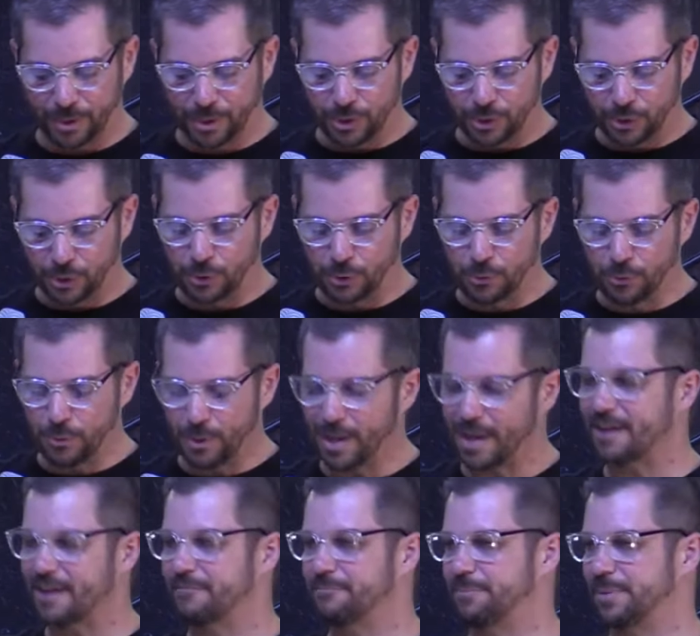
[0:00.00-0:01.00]
you
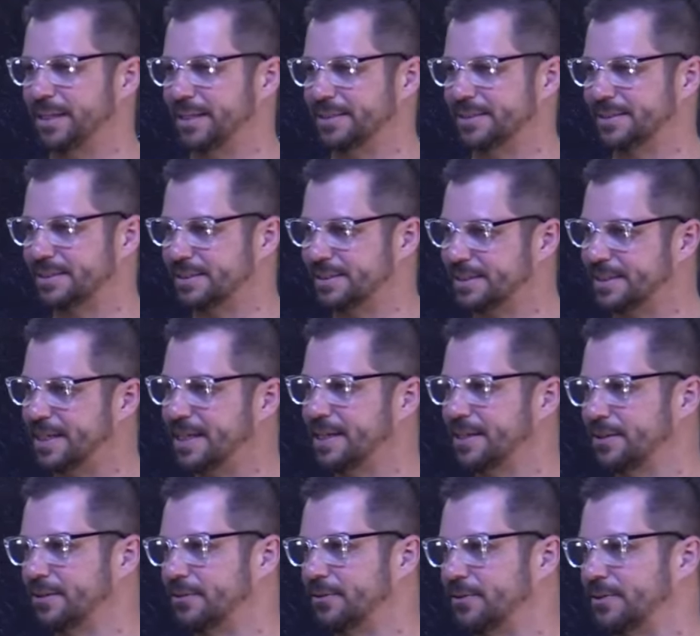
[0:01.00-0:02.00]
have been
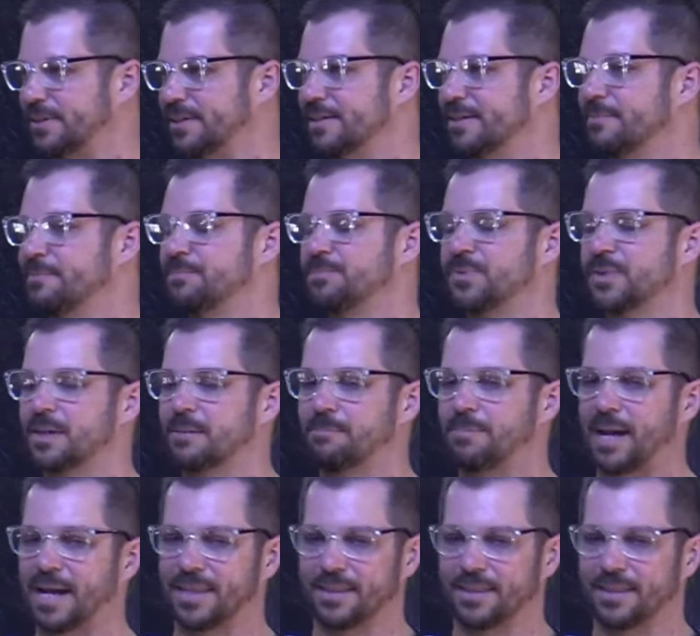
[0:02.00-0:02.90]
sealed by the